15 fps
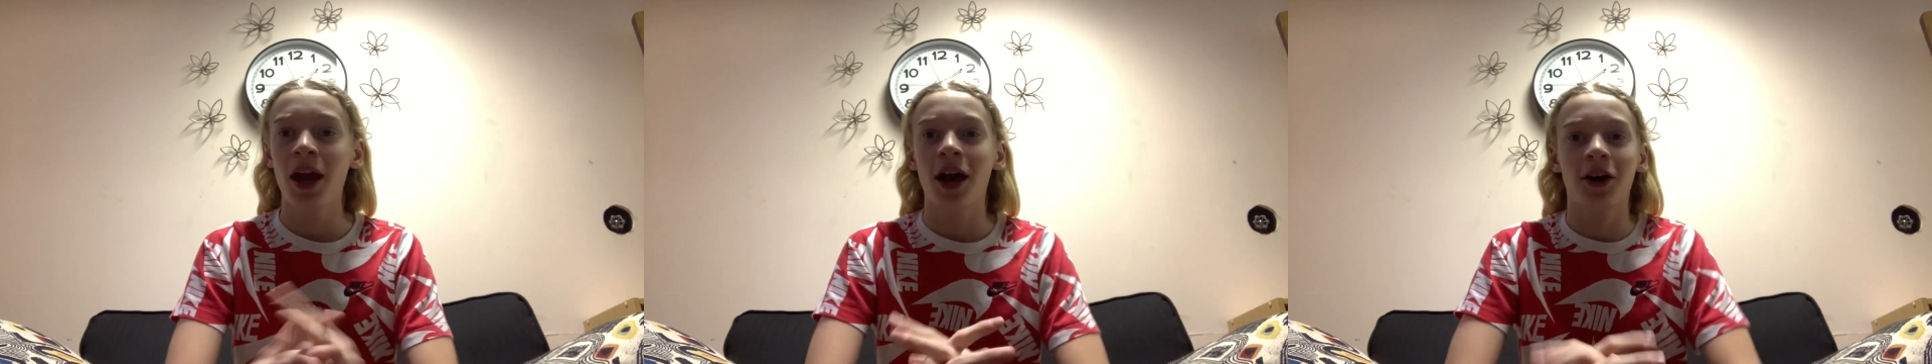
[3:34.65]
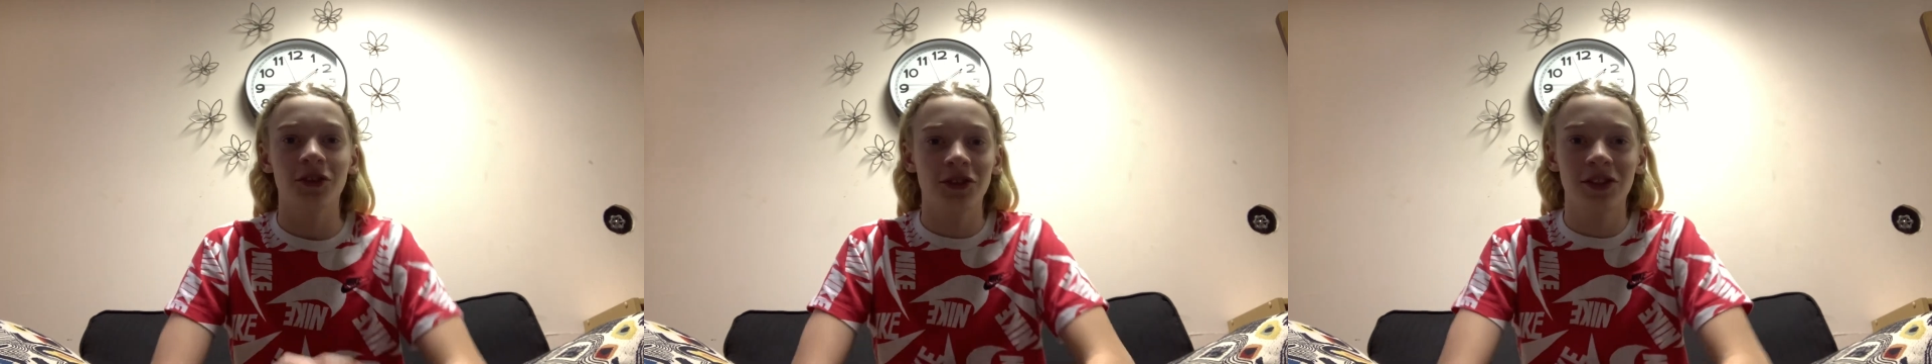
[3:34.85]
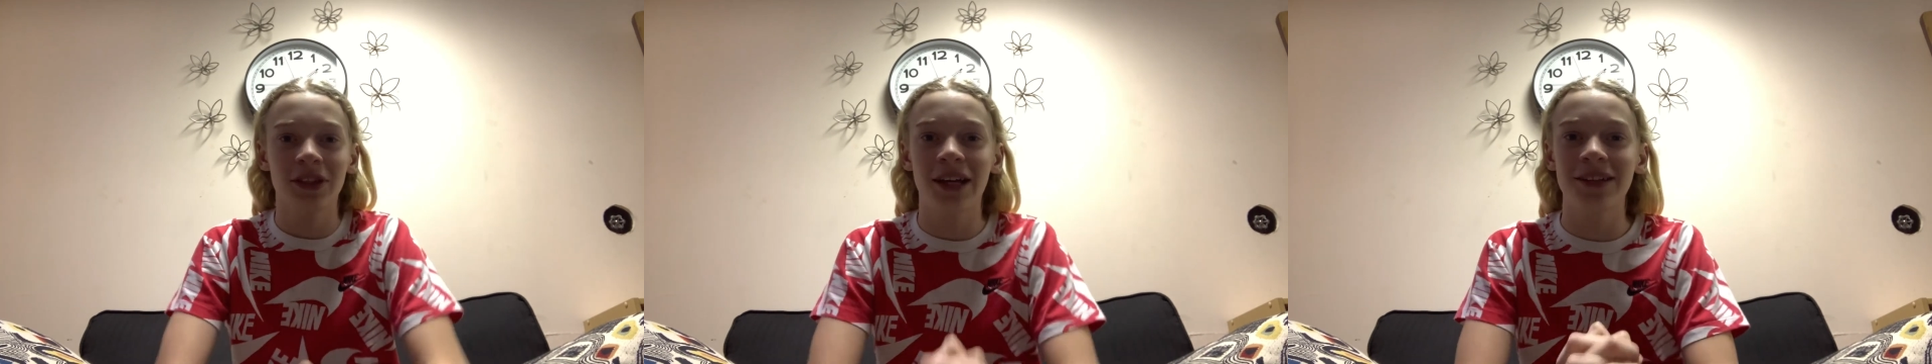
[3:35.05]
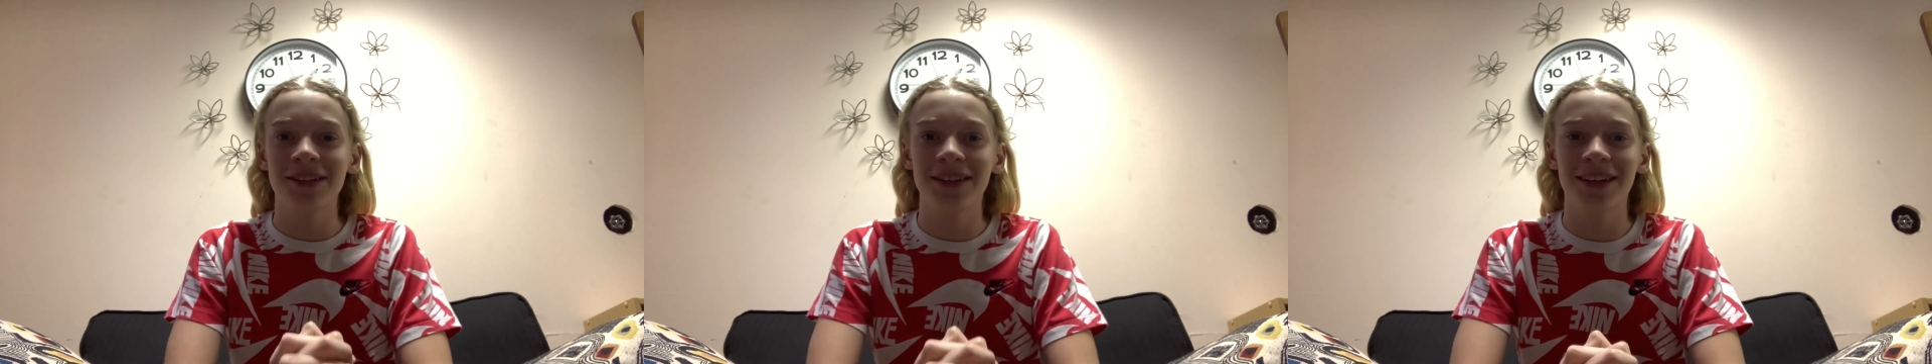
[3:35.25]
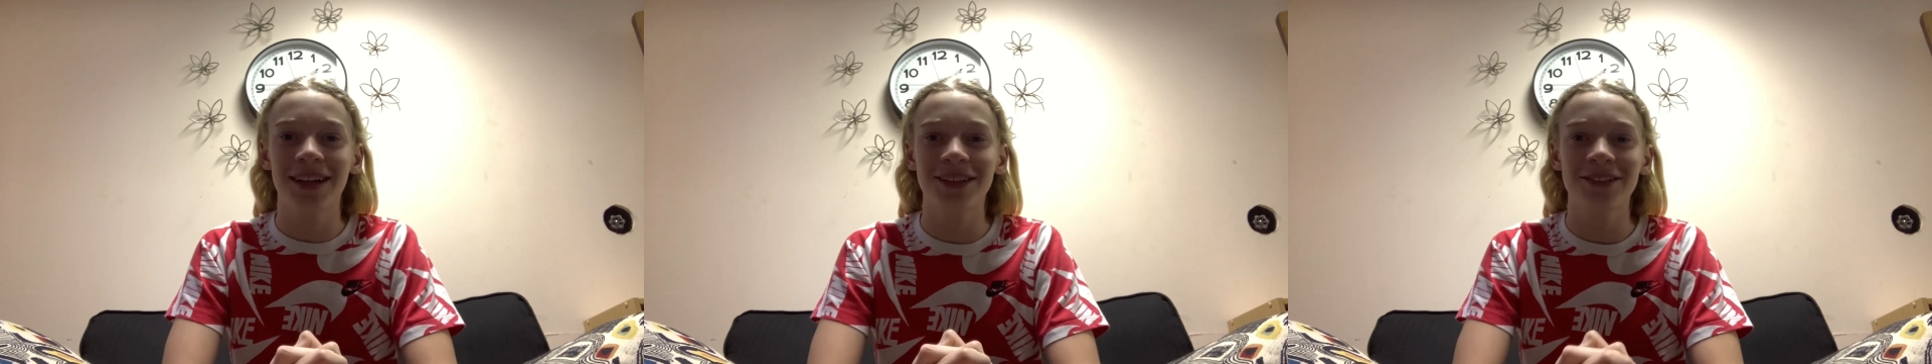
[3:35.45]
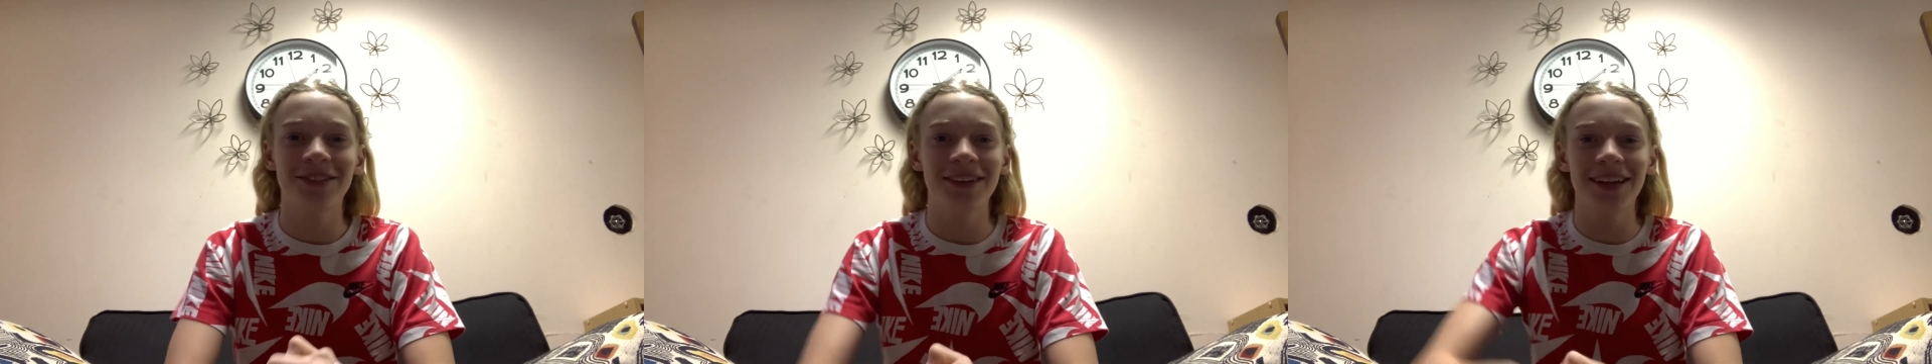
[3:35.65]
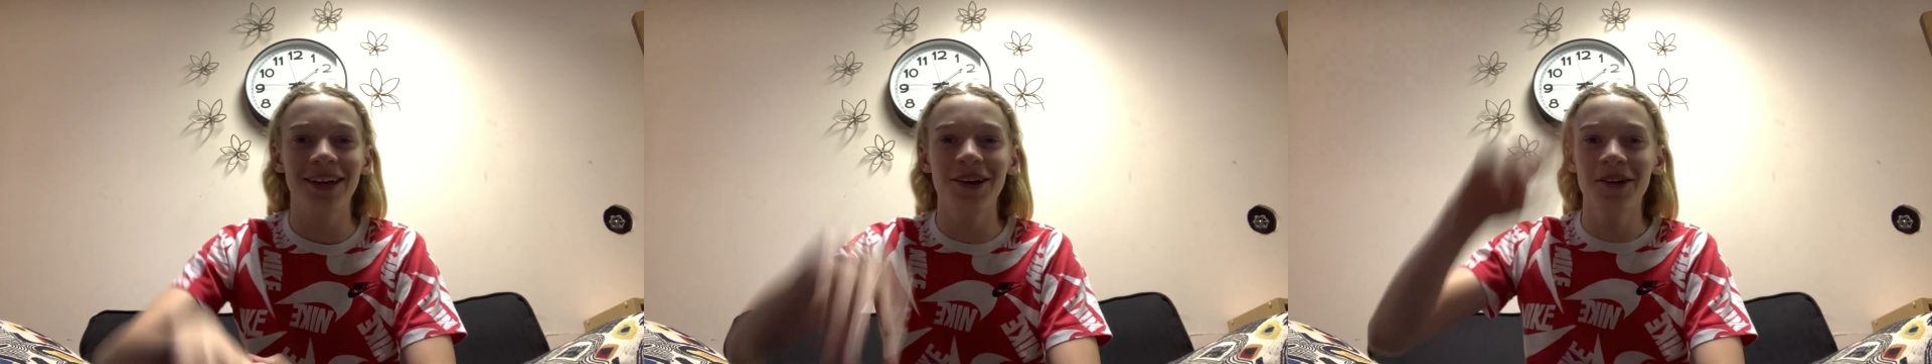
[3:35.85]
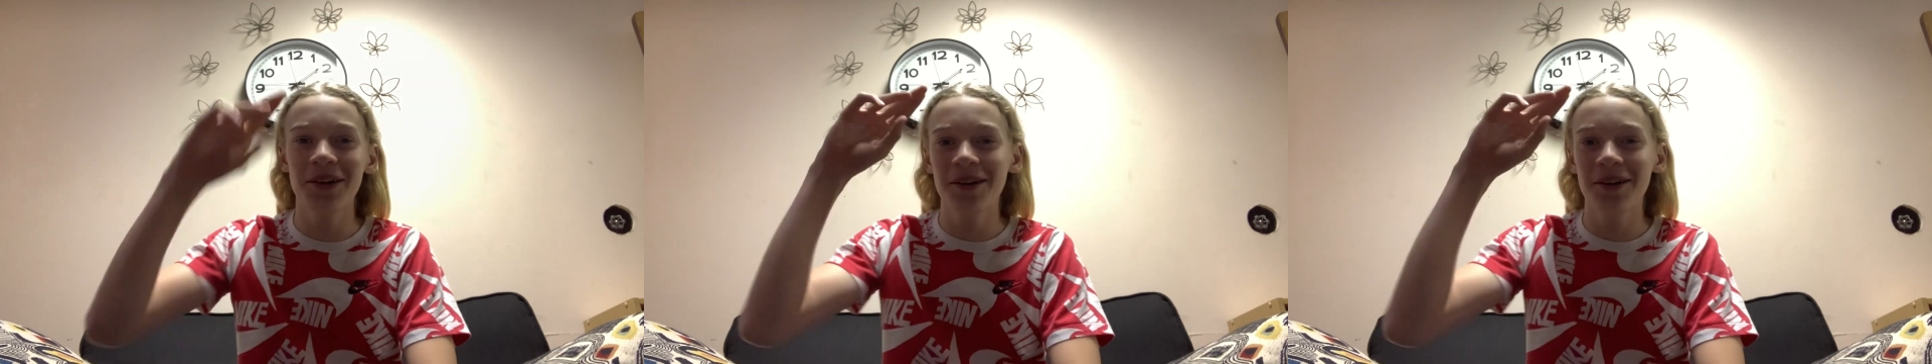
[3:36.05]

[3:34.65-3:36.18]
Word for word: I'll see you guys in the next video.